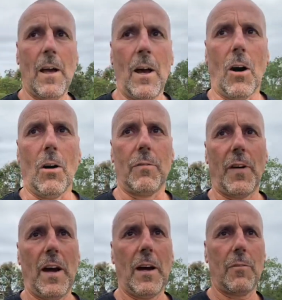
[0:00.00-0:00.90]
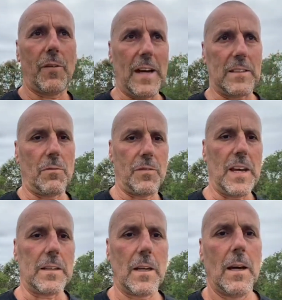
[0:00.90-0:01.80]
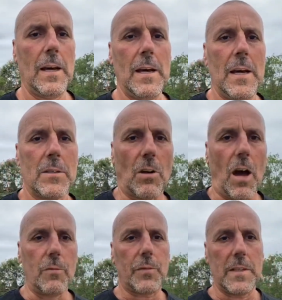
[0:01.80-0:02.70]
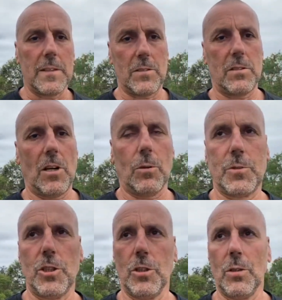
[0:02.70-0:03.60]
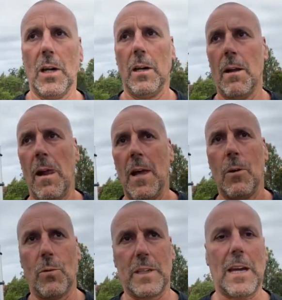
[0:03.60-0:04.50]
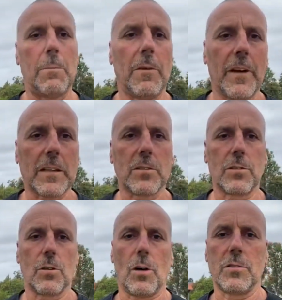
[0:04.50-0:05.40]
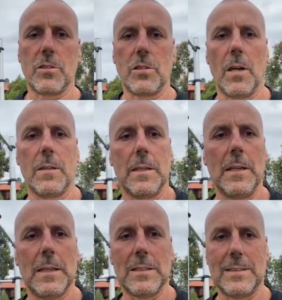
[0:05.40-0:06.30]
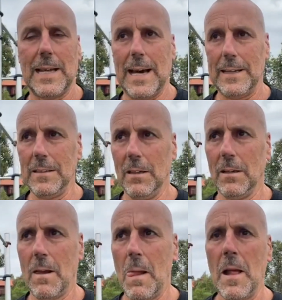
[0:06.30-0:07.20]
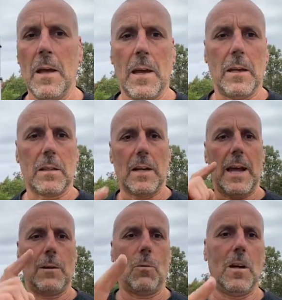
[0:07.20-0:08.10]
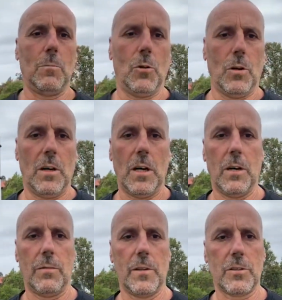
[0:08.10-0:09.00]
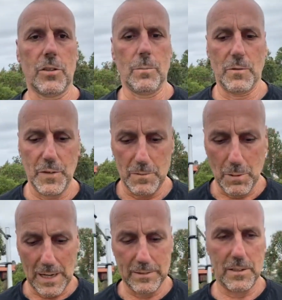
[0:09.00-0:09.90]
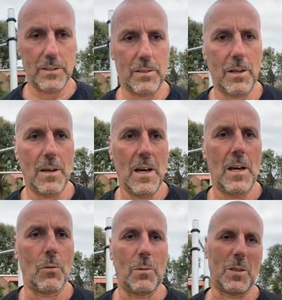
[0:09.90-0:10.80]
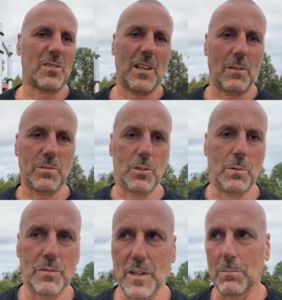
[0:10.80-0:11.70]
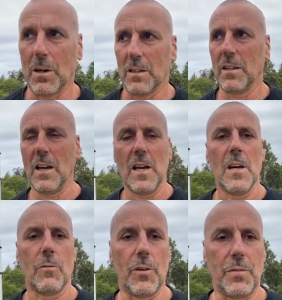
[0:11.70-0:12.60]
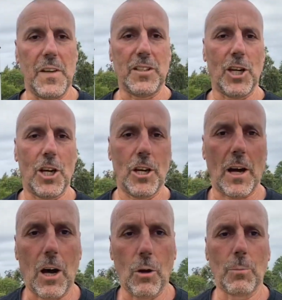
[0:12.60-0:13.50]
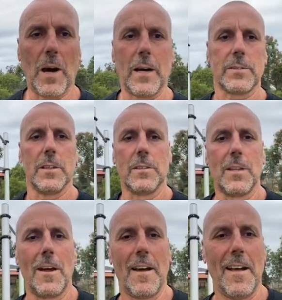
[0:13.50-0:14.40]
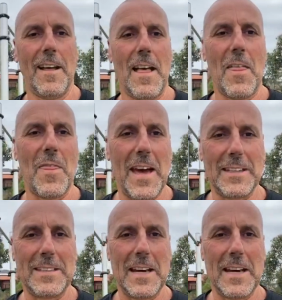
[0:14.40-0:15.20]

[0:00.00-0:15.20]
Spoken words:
of fat to fit. So hopefully this has helped you with a couple of exercises to get you started. And I'm going to add one more for the super fit bastards. Well, I'm not saying I'm super fit, but for the fitter old bastards that